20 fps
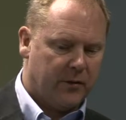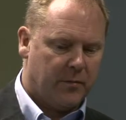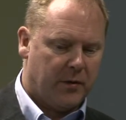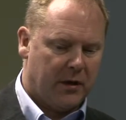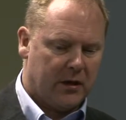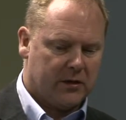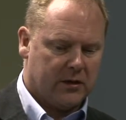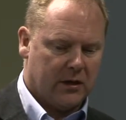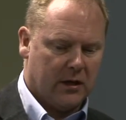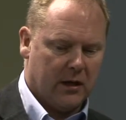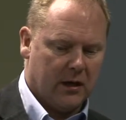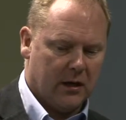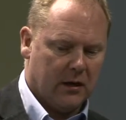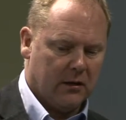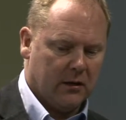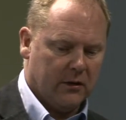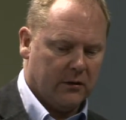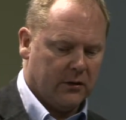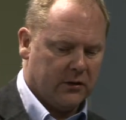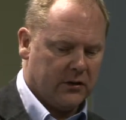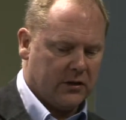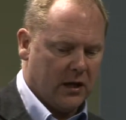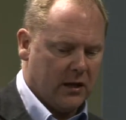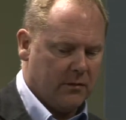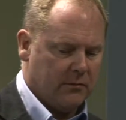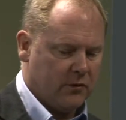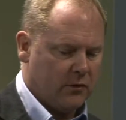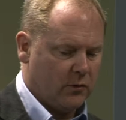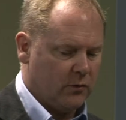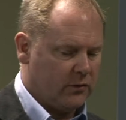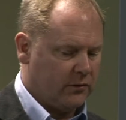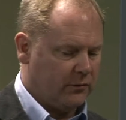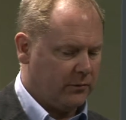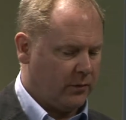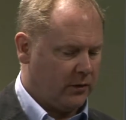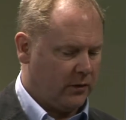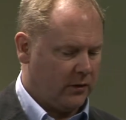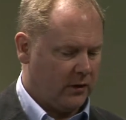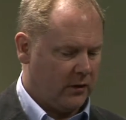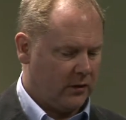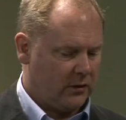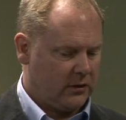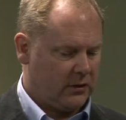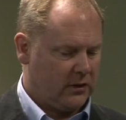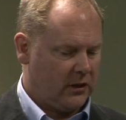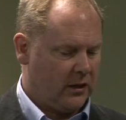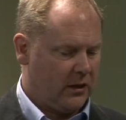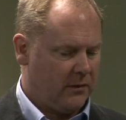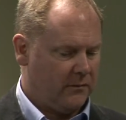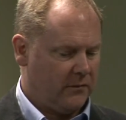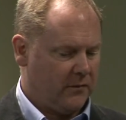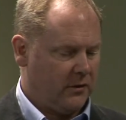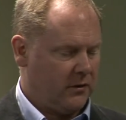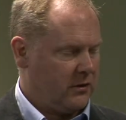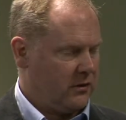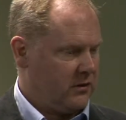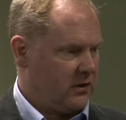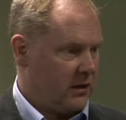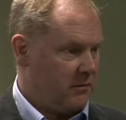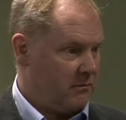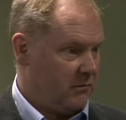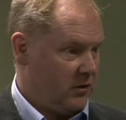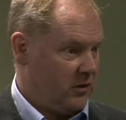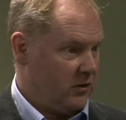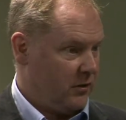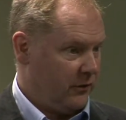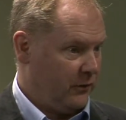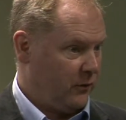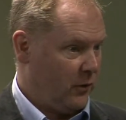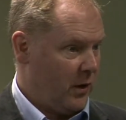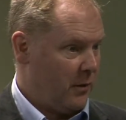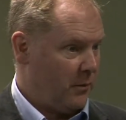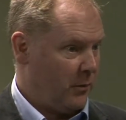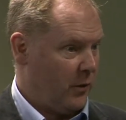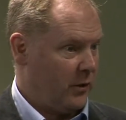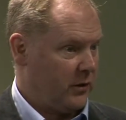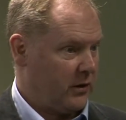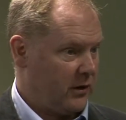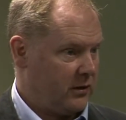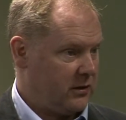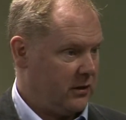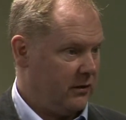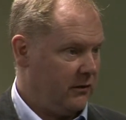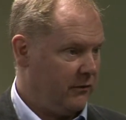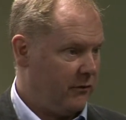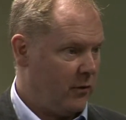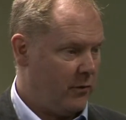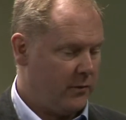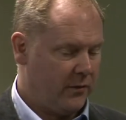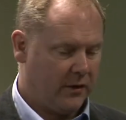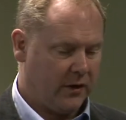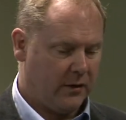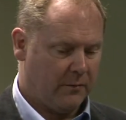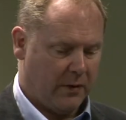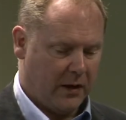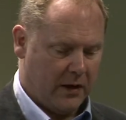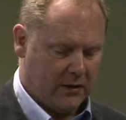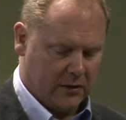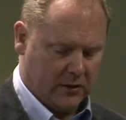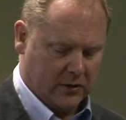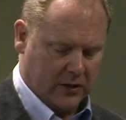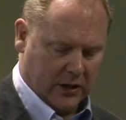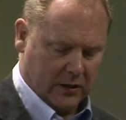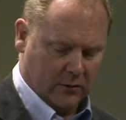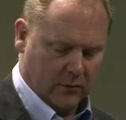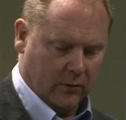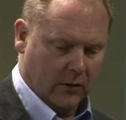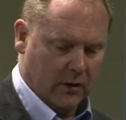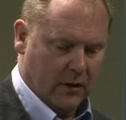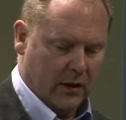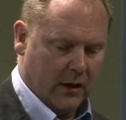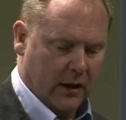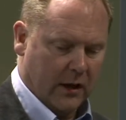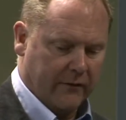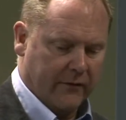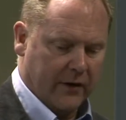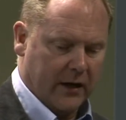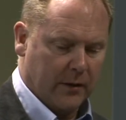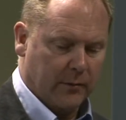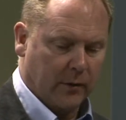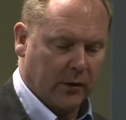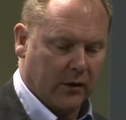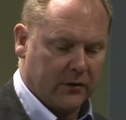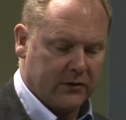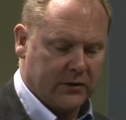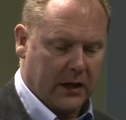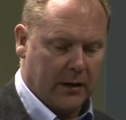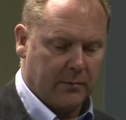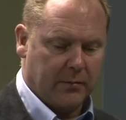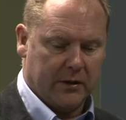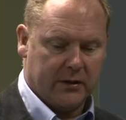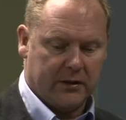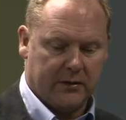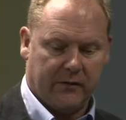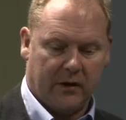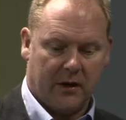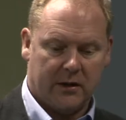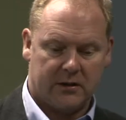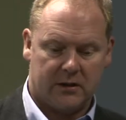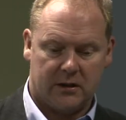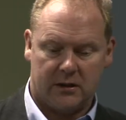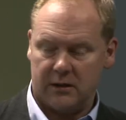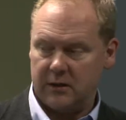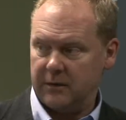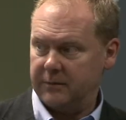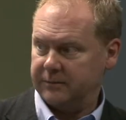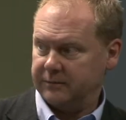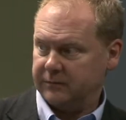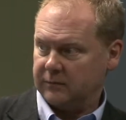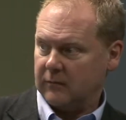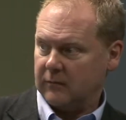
the picture here, the same sort of product, the same software product in the form of the companion channel available on tablet devices.